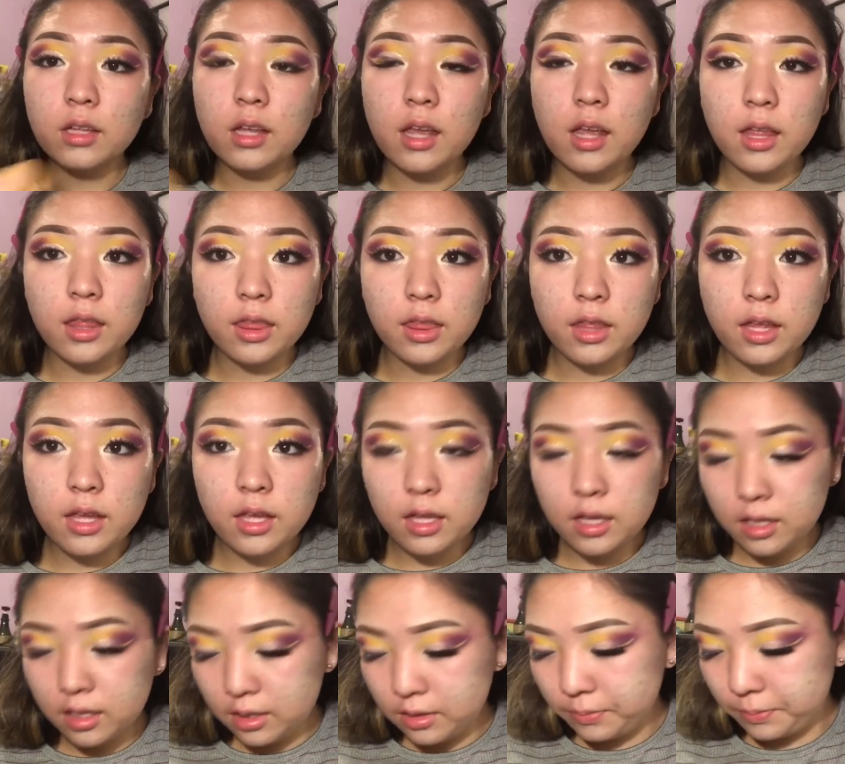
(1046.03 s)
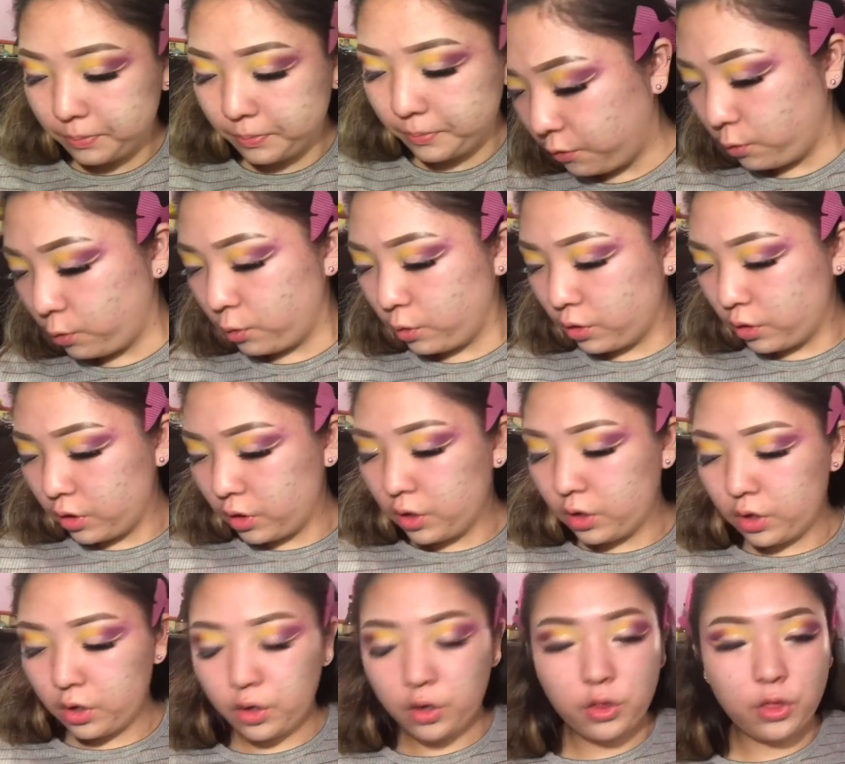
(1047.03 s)
And then
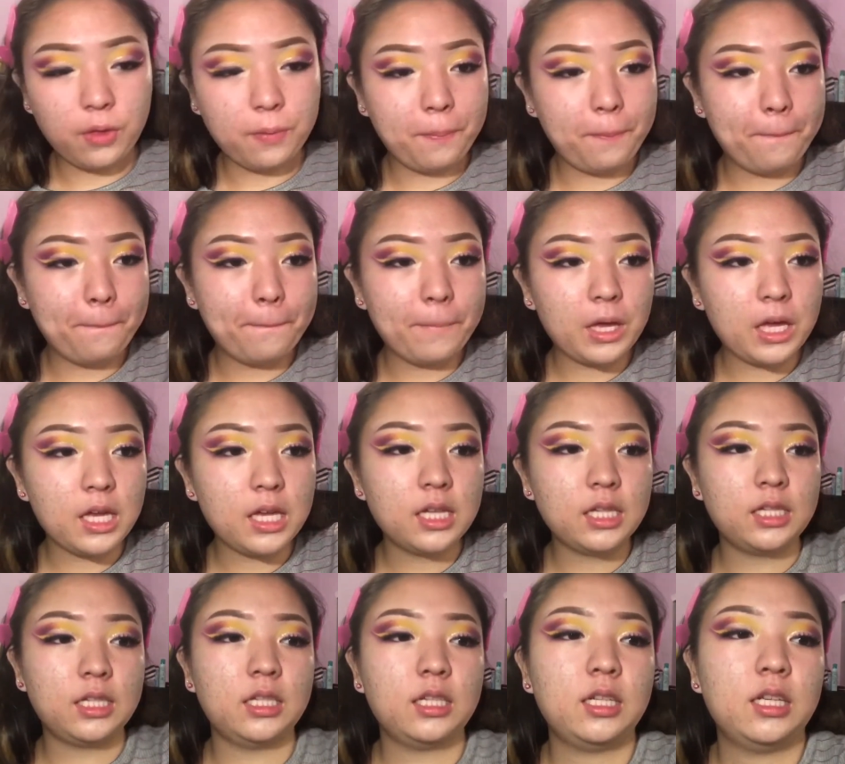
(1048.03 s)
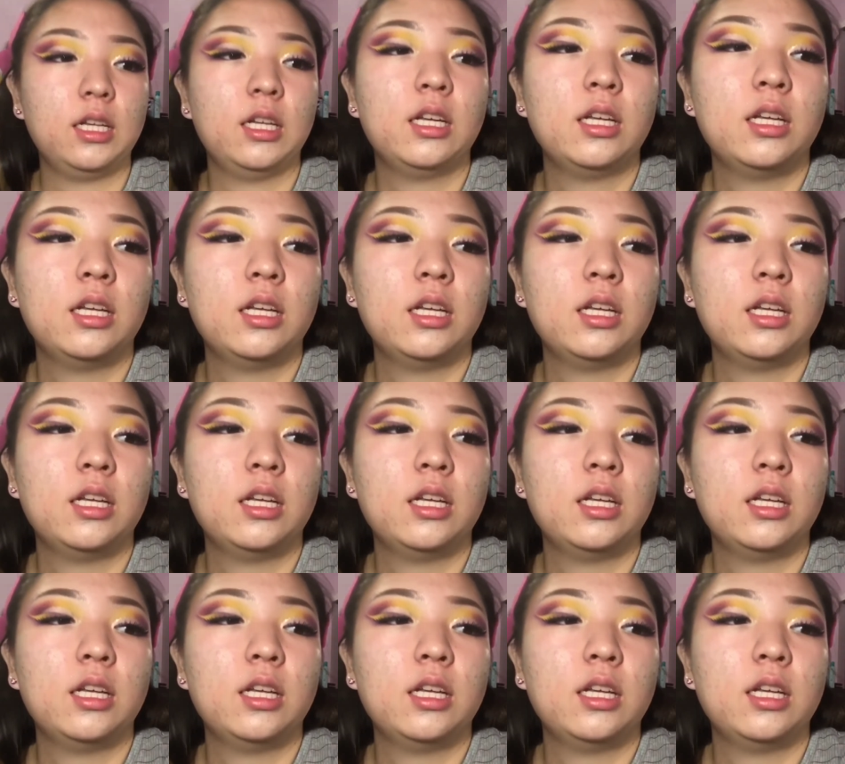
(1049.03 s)
for the base,